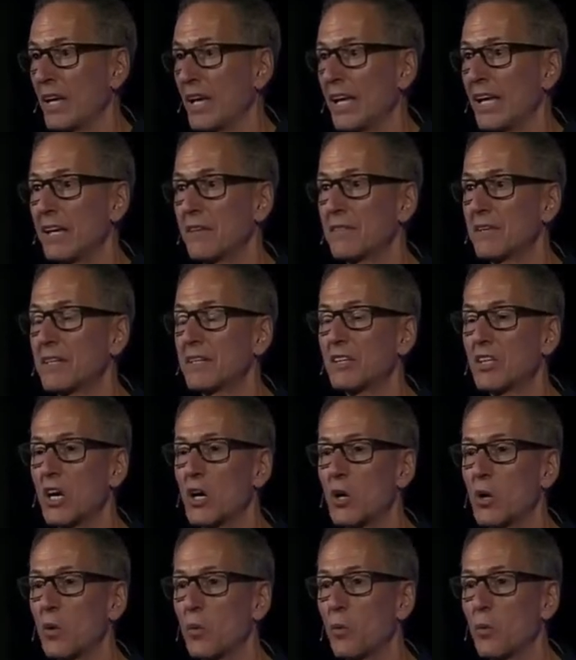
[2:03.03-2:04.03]
even
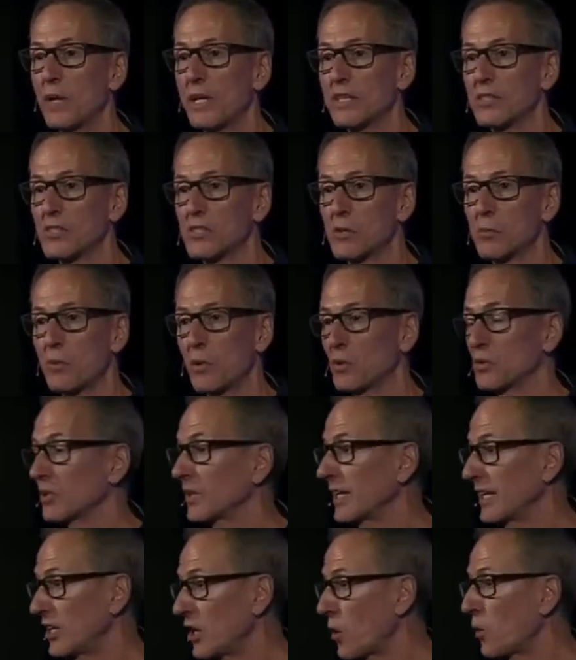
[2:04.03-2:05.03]
though we
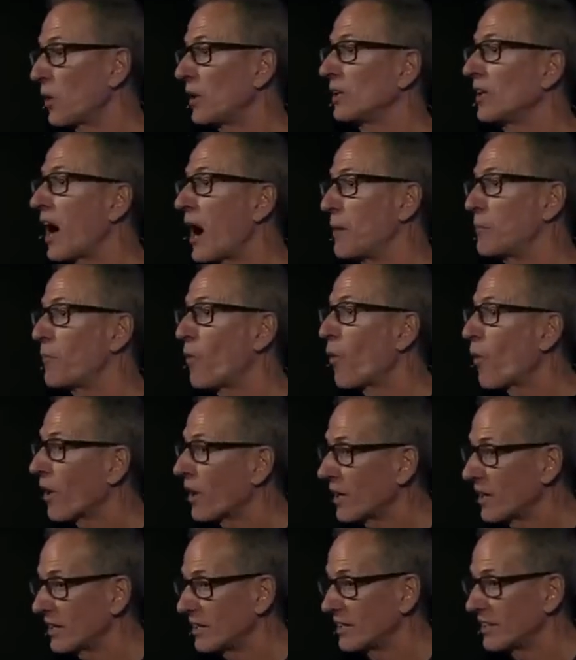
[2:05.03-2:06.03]
supposedly know a lot
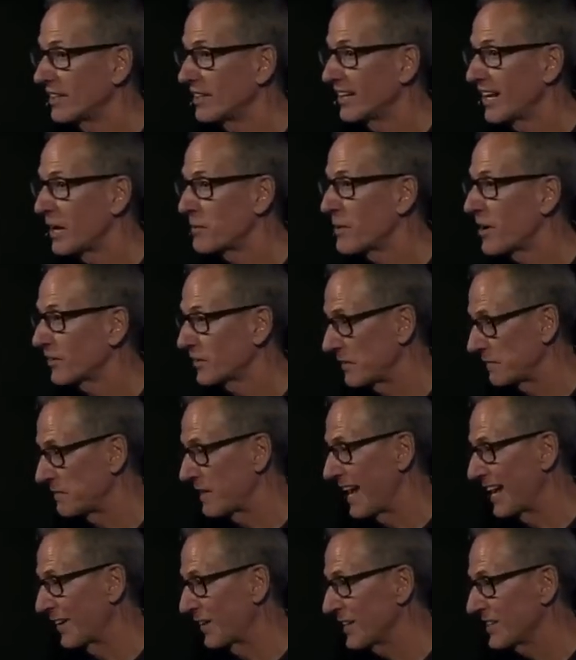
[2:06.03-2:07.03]
more about the
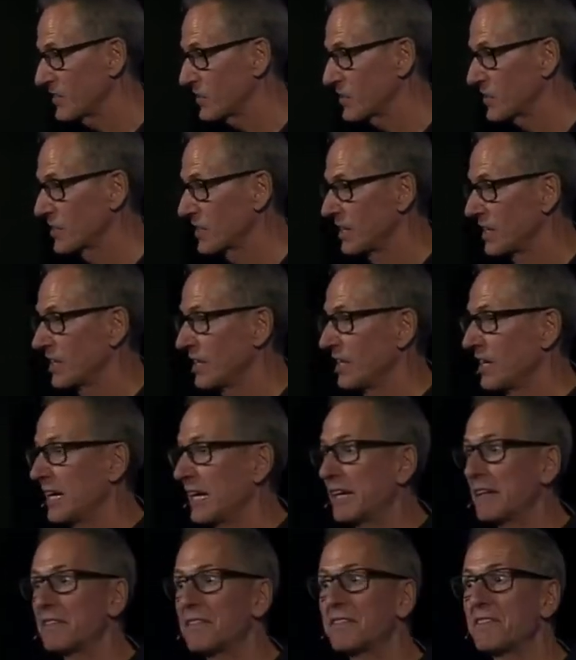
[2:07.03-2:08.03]
virus,
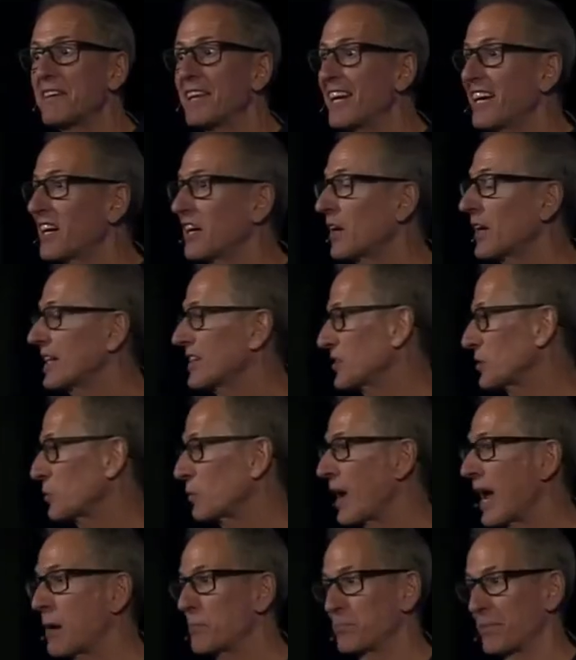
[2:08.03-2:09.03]
fear is
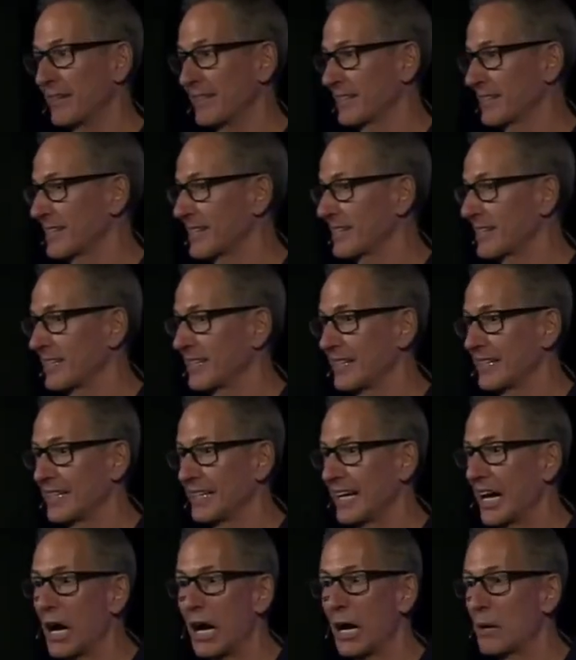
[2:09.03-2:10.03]
rampant
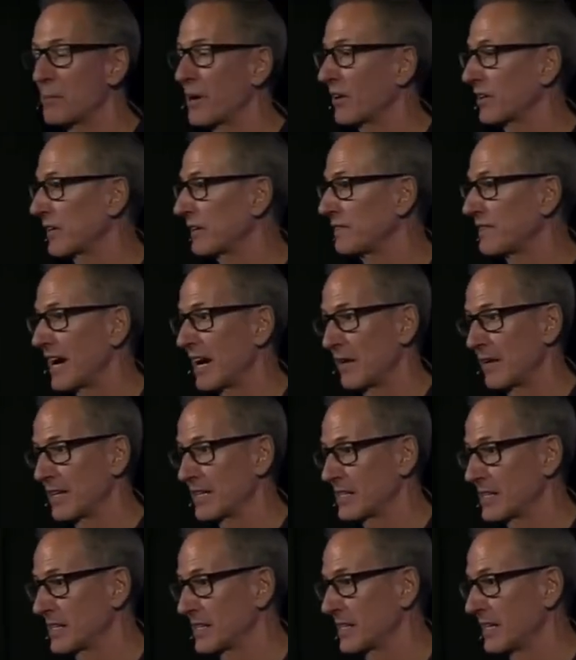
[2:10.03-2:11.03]
about the
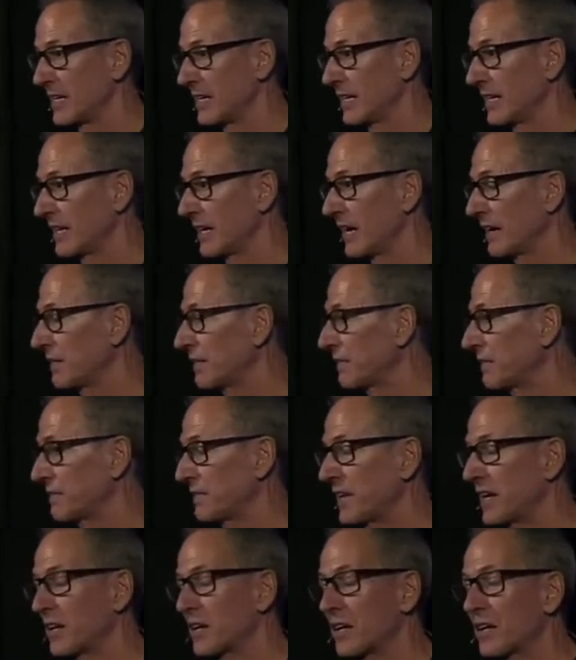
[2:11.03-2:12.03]
virus.
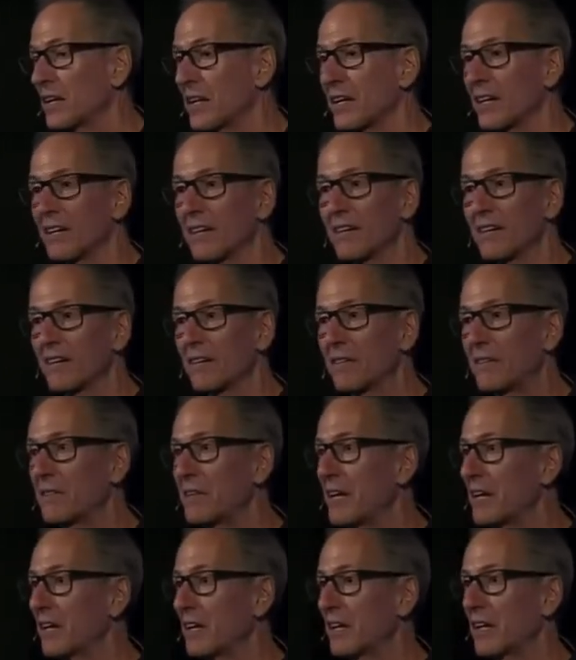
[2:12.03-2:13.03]

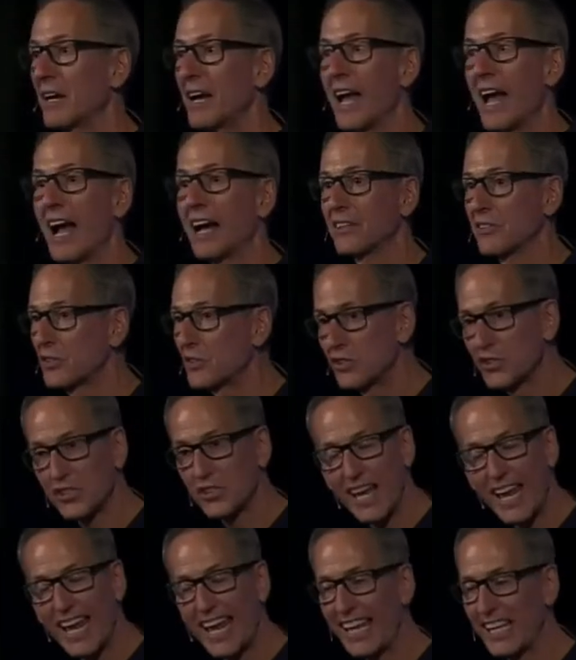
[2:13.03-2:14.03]
Fear has
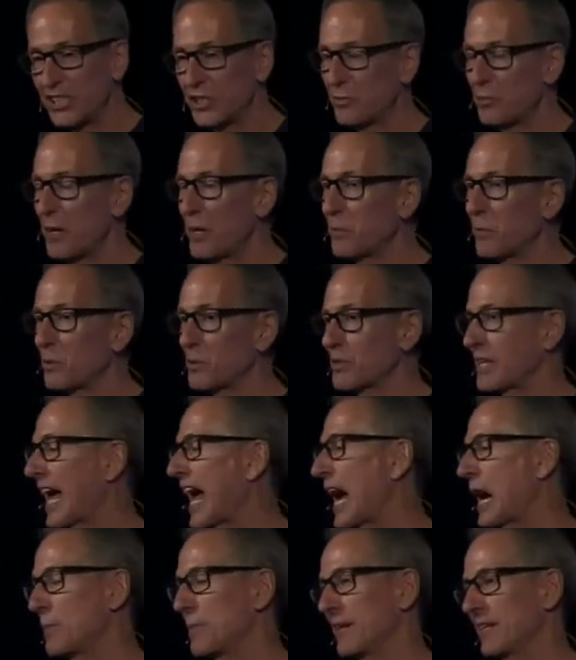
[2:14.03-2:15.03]
changed people's
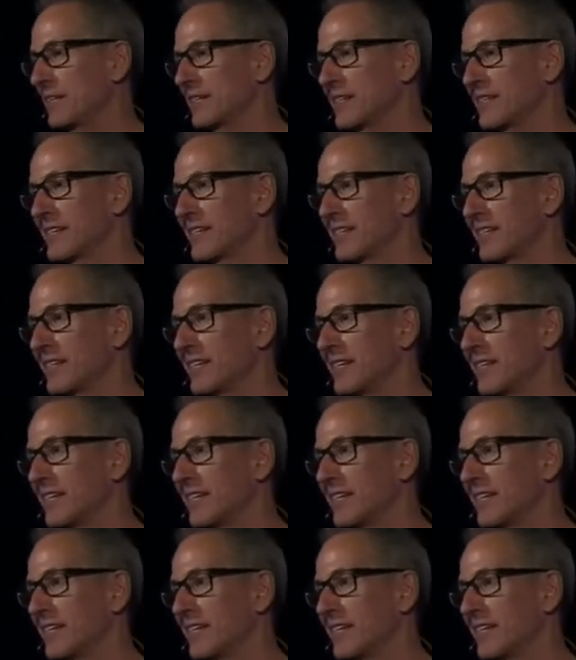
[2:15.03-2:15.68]
habits.